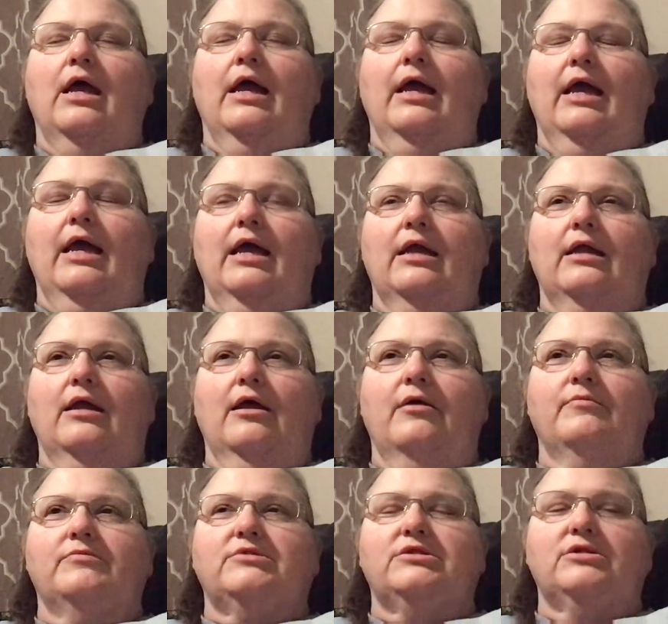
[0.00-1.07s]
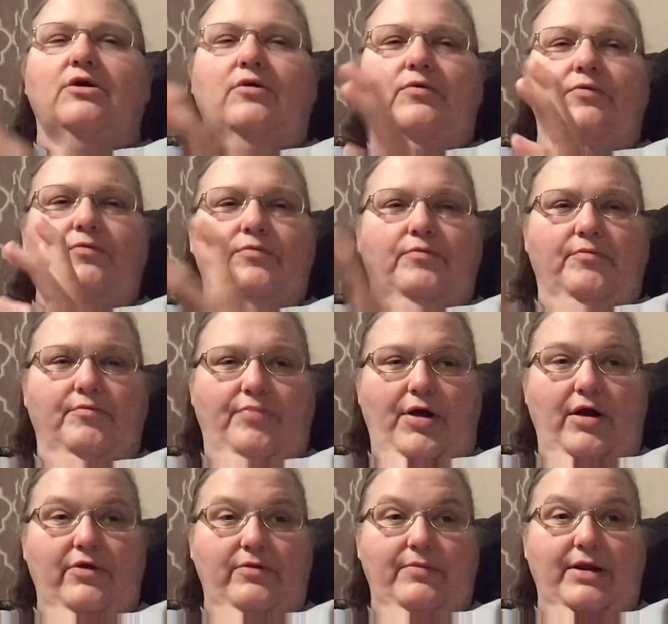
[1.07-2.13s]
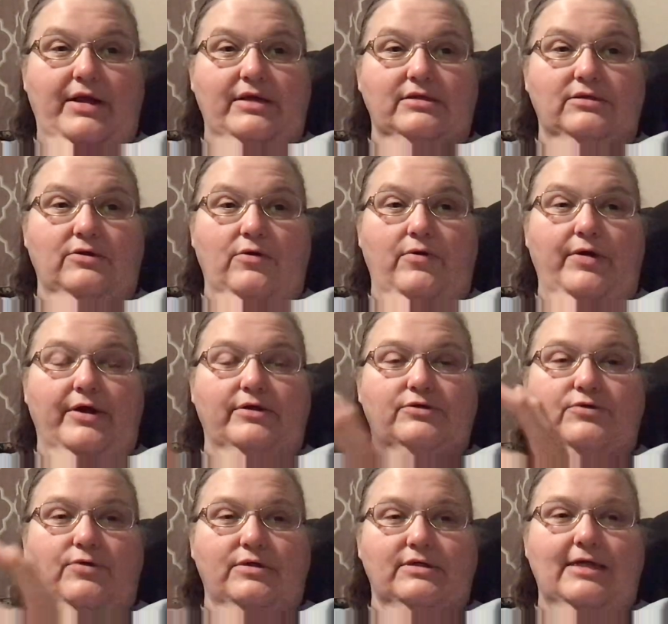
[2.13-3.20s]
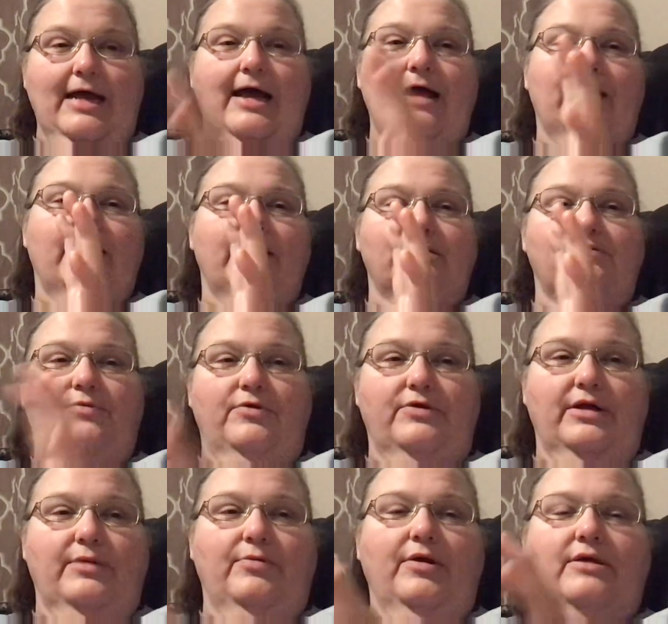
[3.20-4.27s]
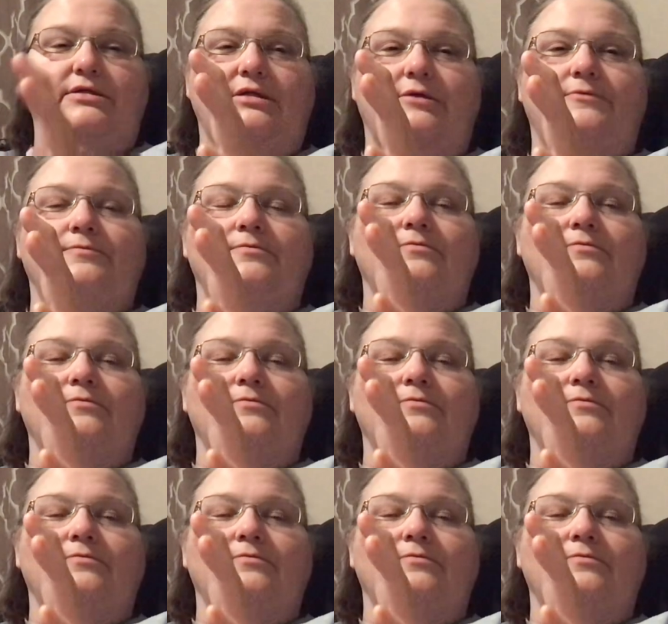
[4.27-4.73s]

And so part of the money is going towards that, his birthday present,